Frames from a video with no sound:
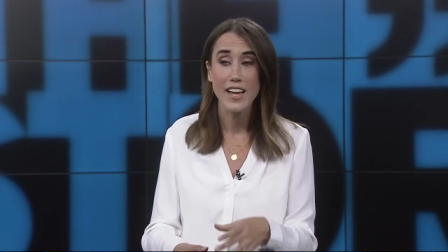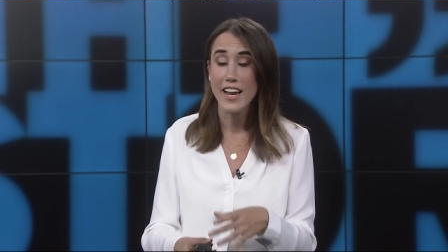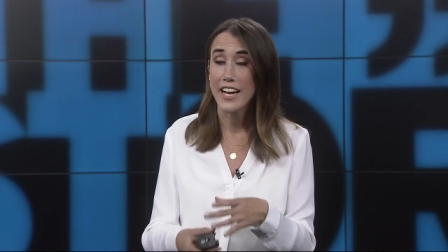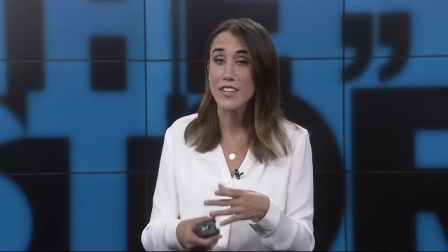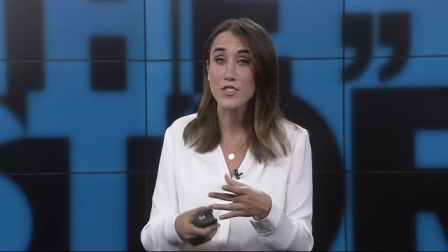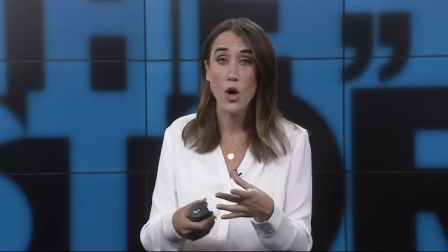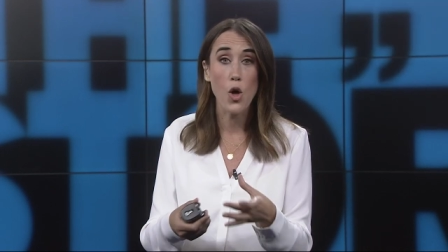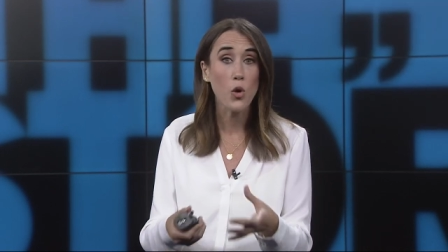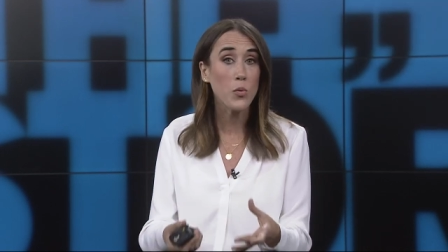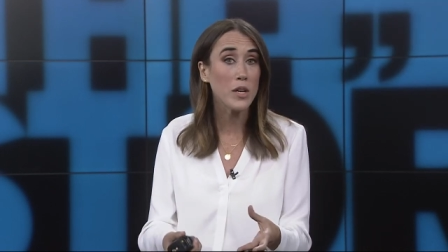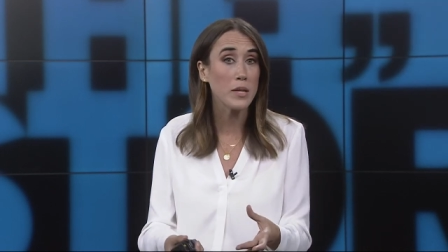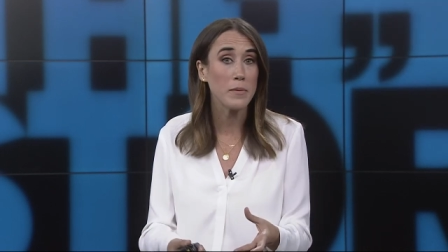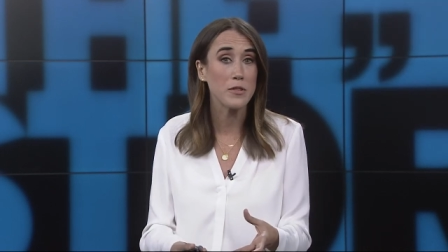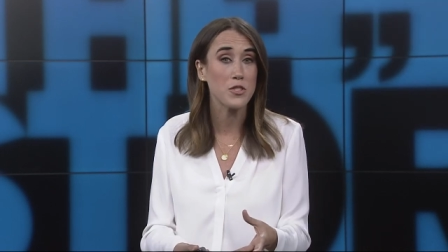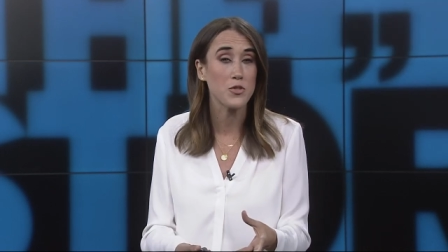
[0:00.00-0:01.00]
He's
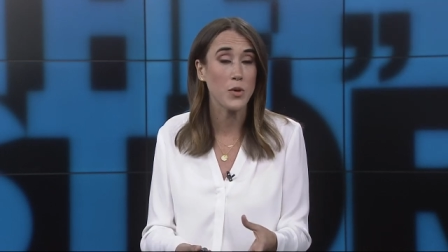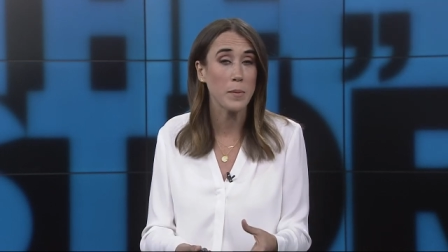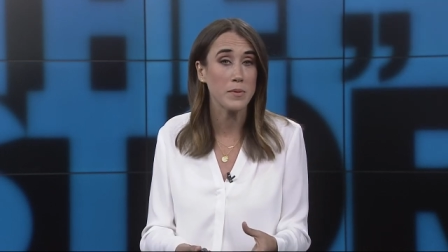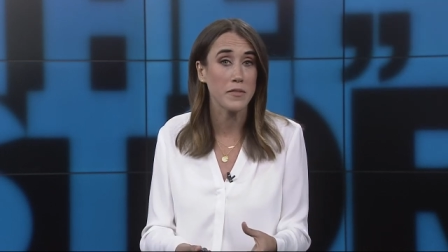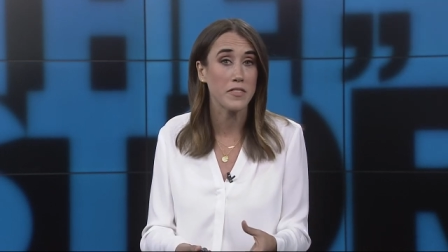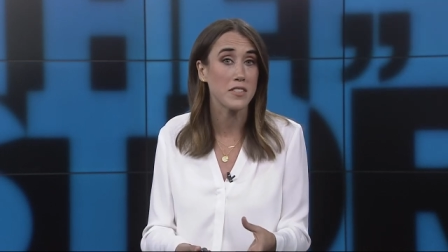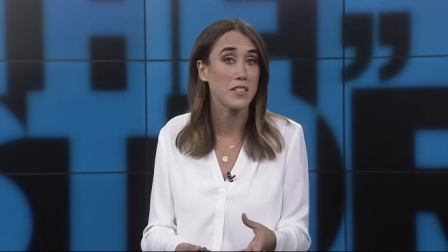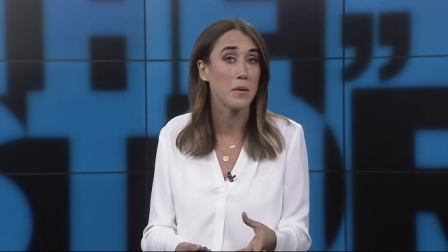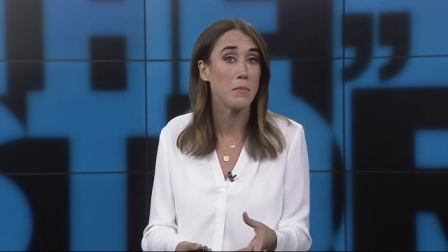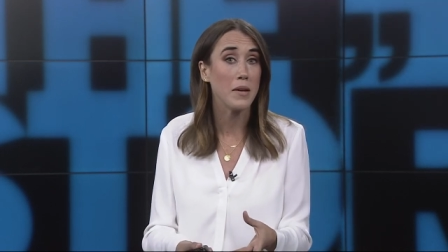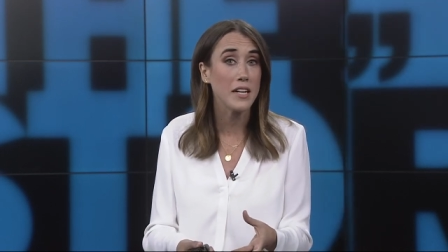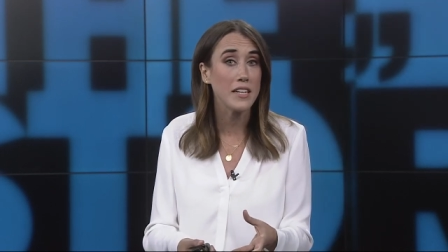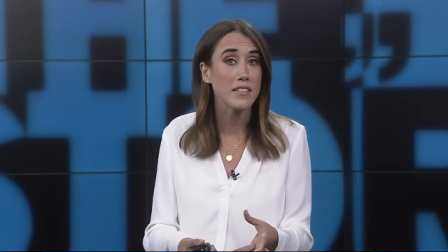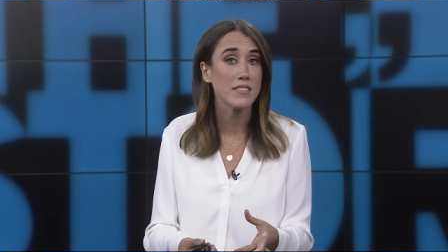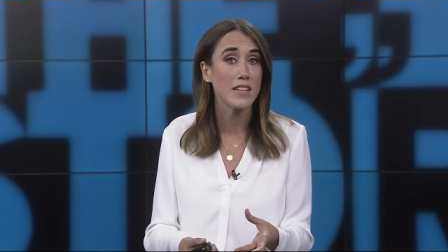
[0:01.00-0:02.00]
already been stripped of his
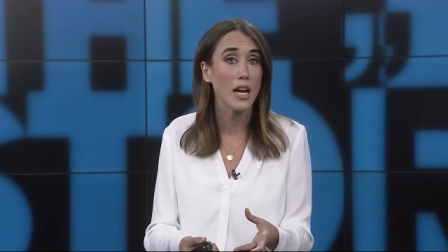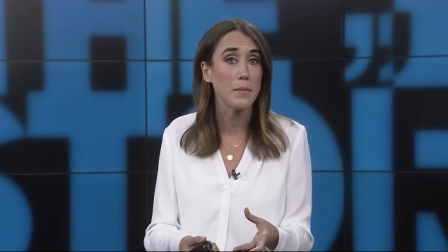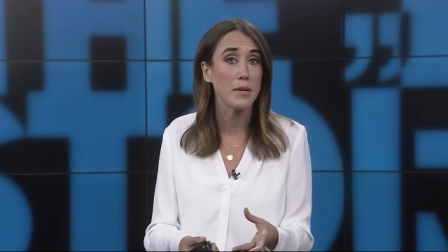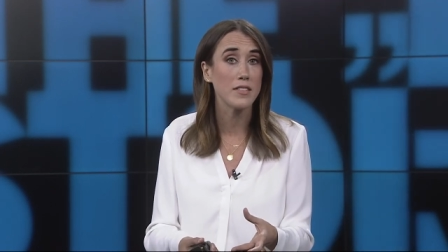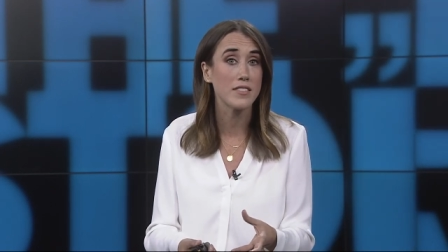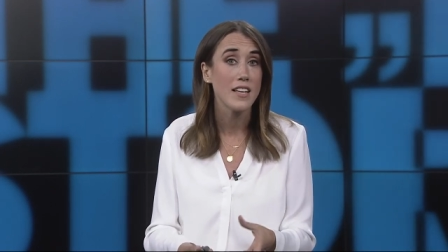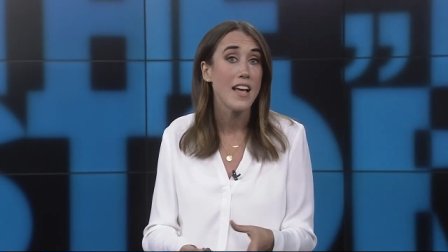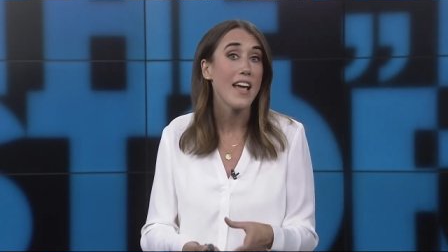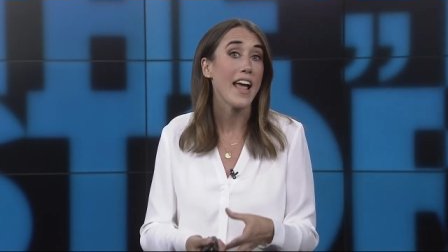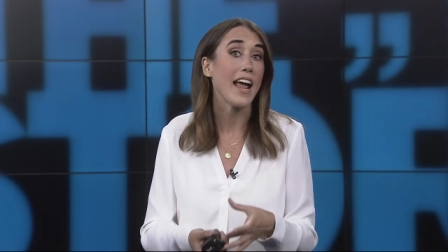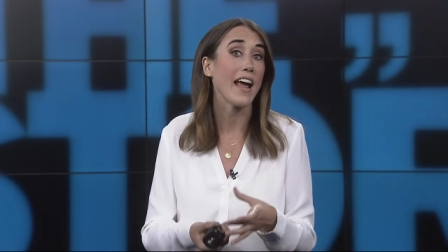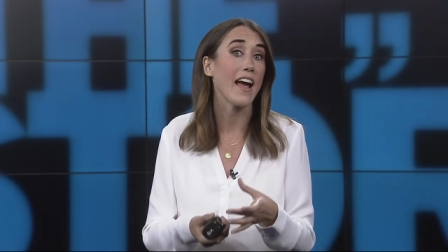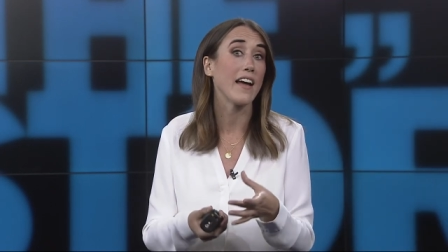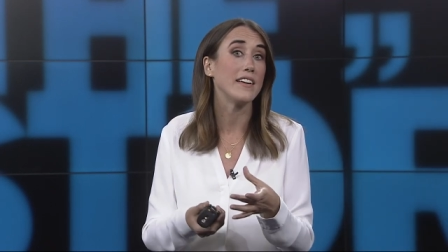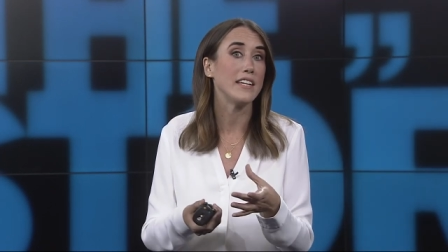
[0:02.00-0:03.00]
committee assignments
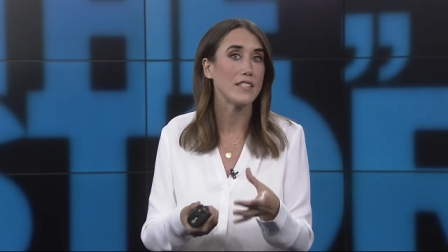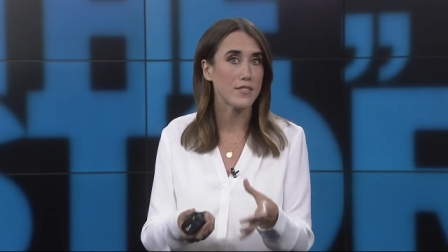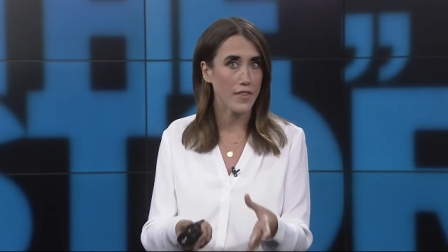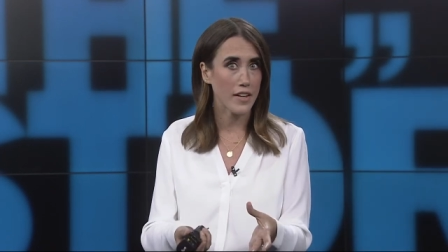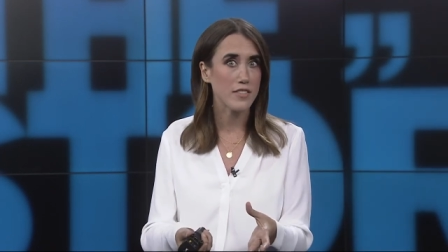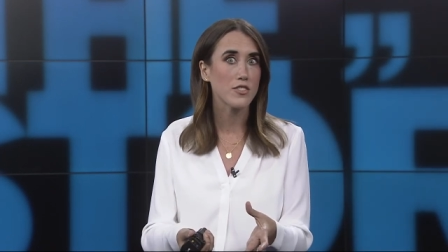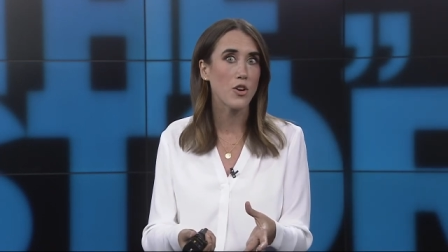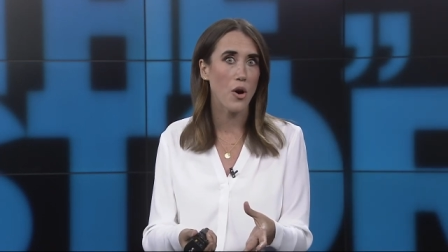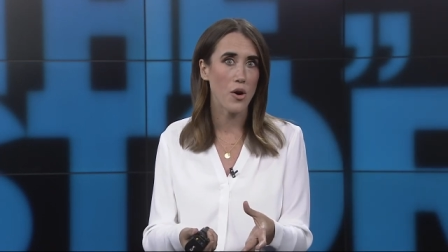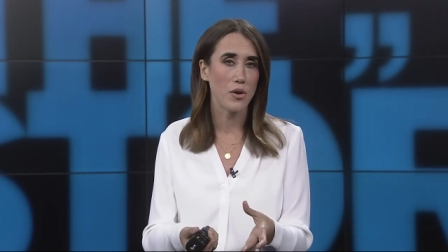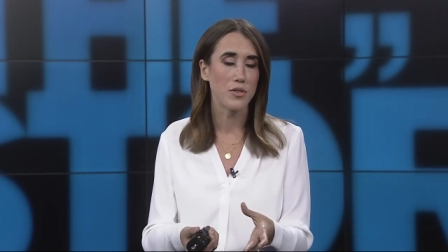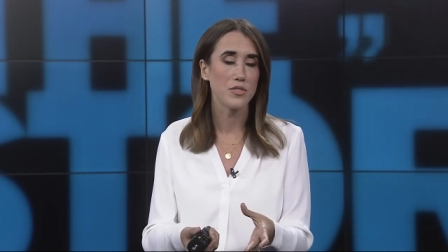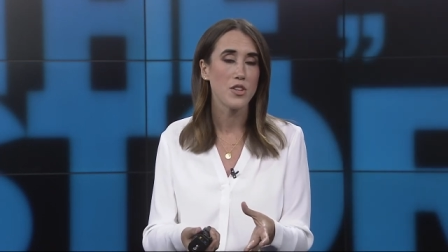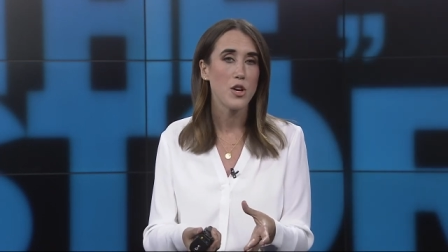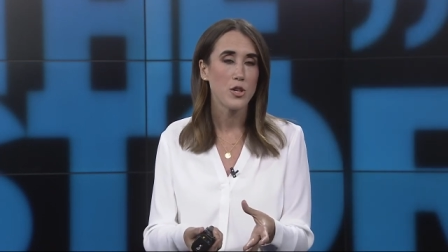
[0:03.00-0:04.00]
and he's faced
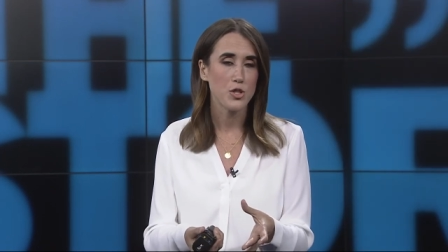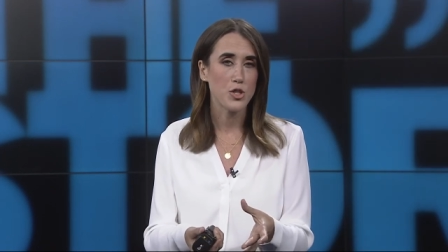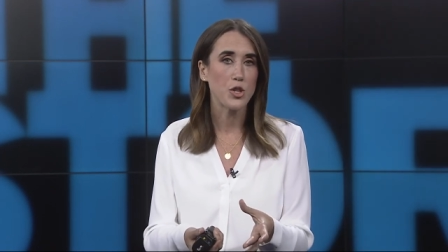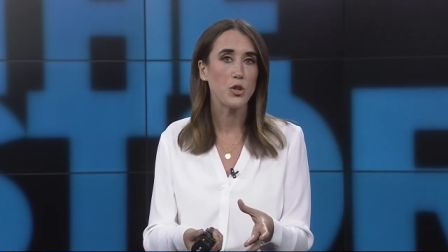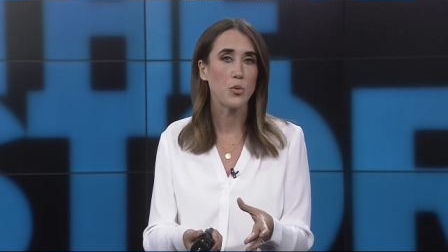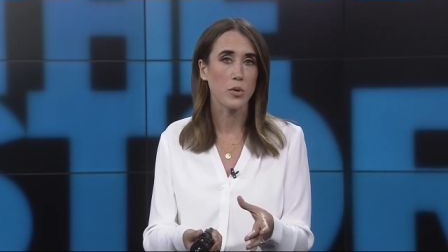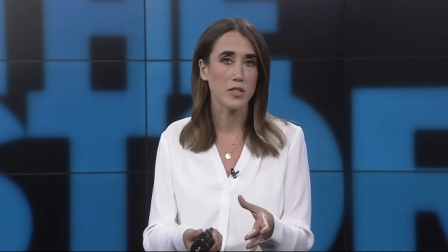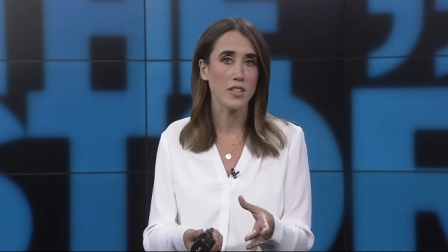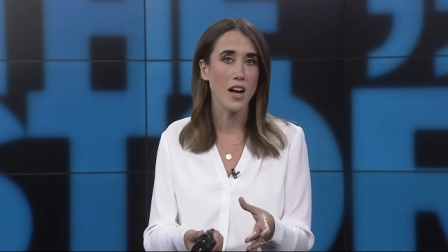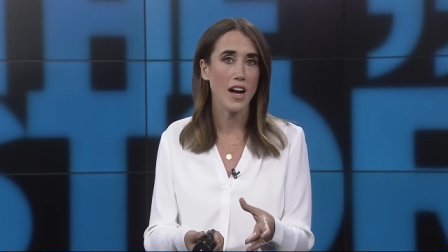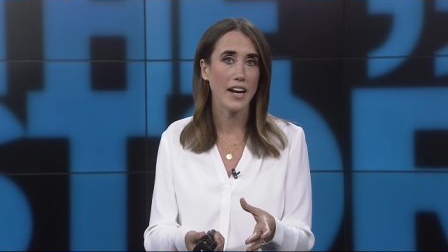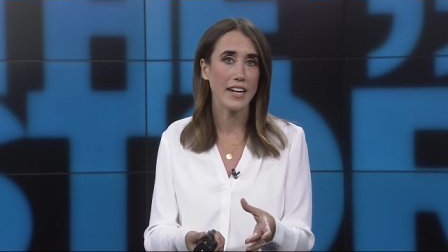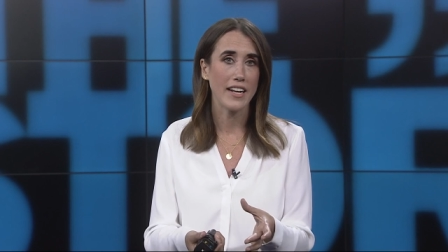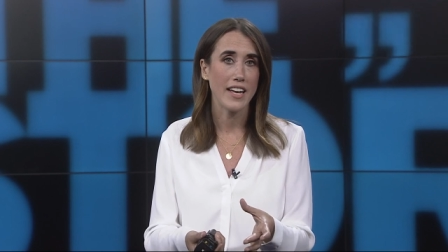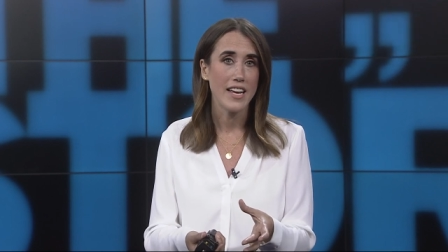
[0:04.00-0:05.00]
calls to
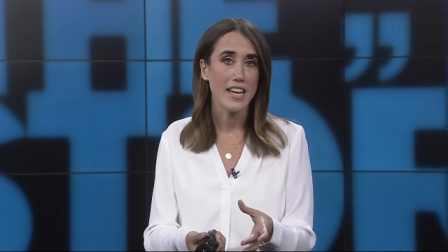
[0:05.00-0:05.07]
resign.